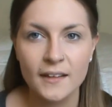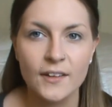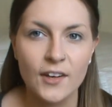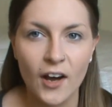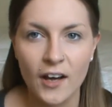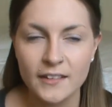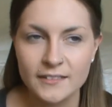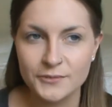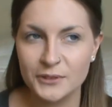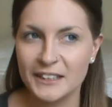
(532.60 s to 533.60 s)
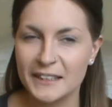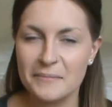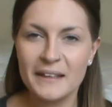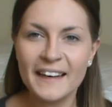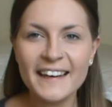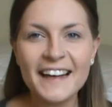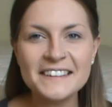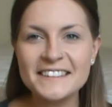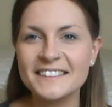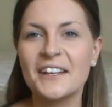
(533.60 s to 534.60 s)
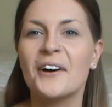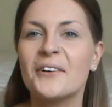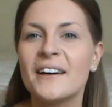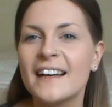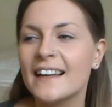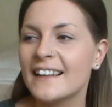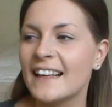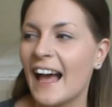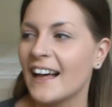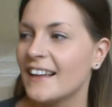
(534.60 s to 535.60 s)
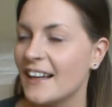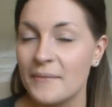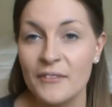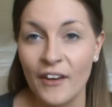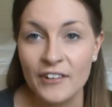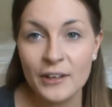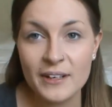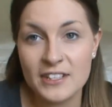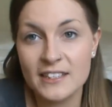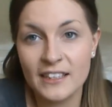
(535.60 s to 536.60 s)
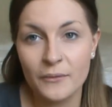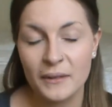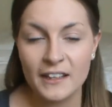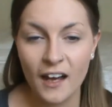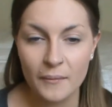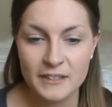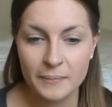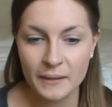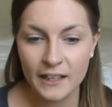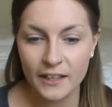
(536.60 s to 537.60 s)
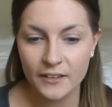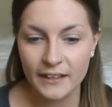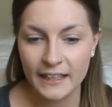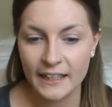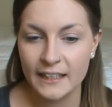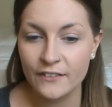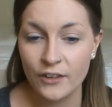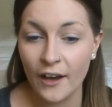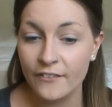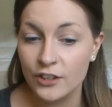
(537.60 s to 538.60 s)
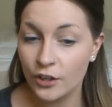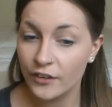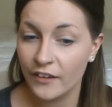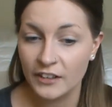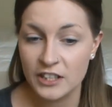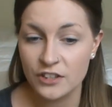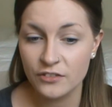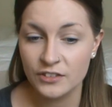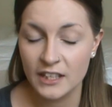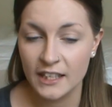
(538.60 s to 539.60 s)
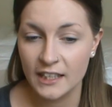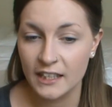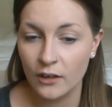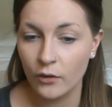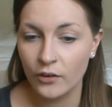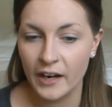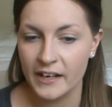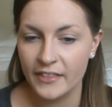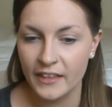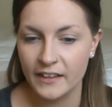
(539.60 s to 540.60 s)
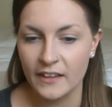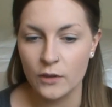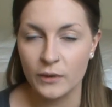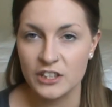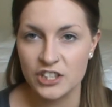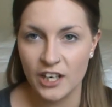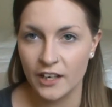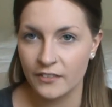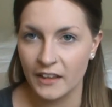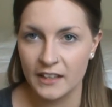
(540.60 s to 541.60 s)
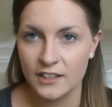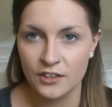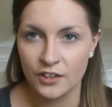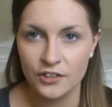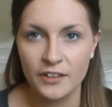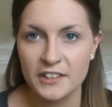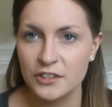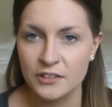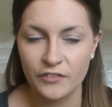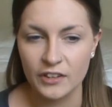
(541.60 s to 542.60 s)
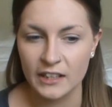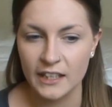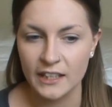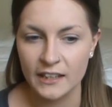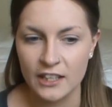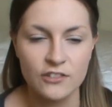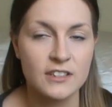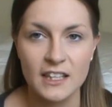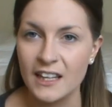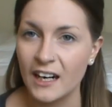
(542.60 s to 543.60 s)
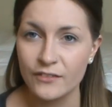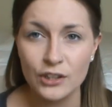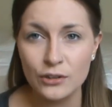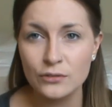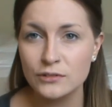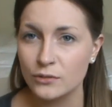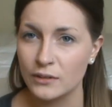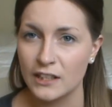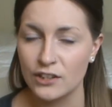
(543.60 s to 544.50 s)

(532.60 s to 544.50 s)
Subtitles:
not really to me, I guess. So yeah, if you have any questions, leave them in the comments below. And if you have your foundation routine or anything that you want to share that, you know, you guys do differently, that you see that I've used, or that